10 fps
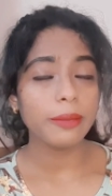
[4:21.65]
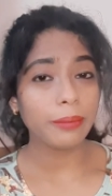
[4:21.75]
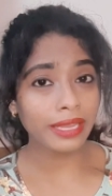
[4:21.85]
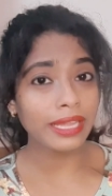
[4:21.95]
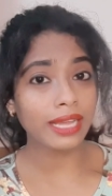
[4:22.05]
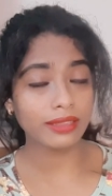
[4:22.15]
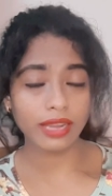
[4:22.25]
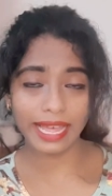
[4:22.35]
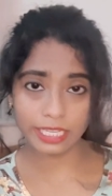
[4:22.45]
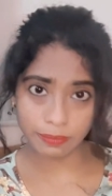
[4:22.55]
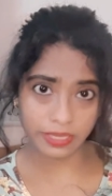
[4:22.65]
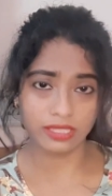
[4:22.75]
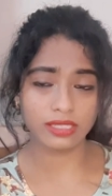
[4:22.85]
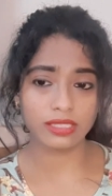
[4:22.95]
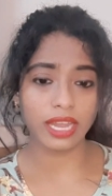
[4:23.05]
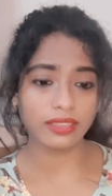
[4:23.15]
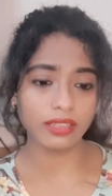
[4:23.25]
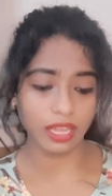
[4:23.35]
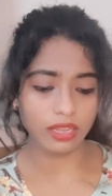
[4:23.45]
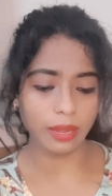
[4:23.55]
Many other aspects
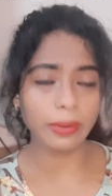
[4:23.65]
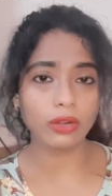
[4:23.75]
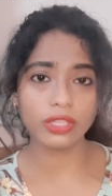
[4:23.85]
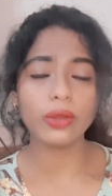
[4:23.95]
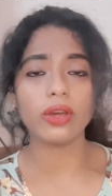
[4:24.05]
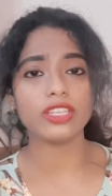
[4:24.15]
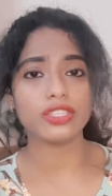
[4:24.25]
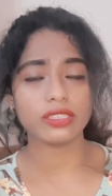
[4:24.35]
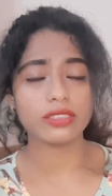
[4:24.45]
about the college